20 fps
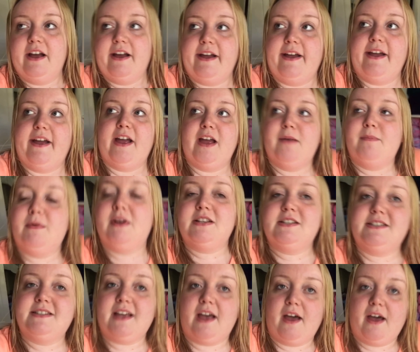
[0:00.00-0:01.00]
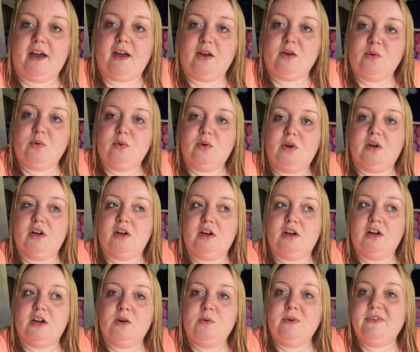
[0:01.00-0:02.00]
So
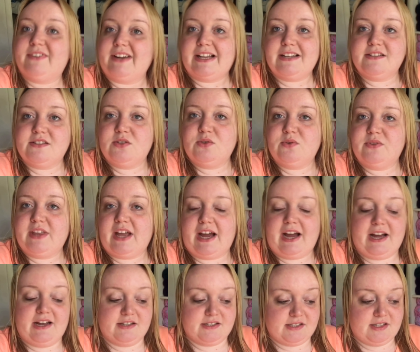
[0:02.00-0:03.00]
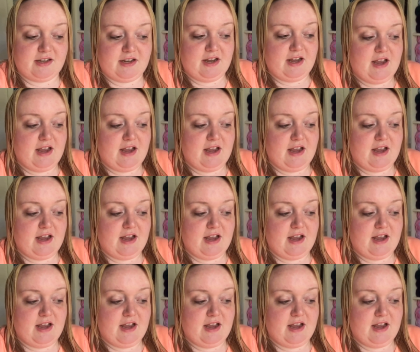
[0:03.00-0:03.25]
we've cancelled that,